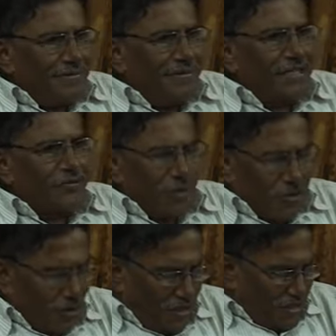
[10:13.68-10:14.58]
That's what
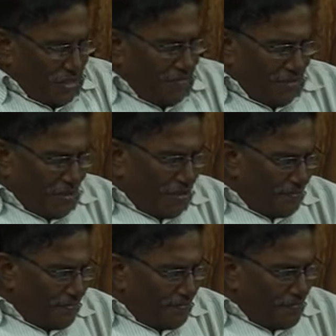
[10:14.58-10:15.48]
God has given
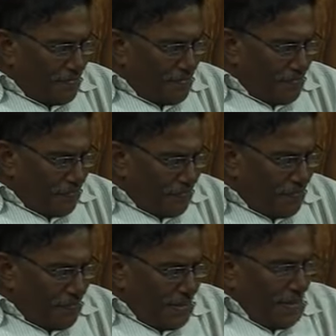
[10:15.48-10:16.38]
them.
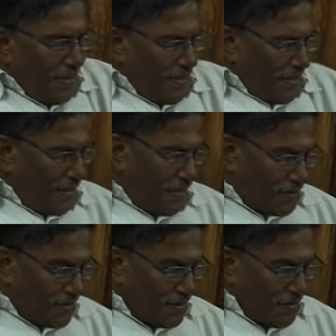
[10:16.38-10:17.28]

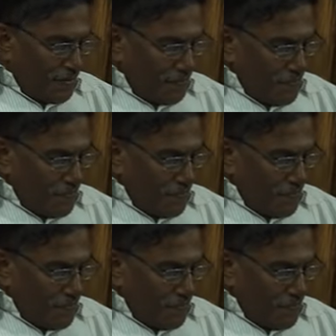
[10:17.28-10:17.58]
Yes.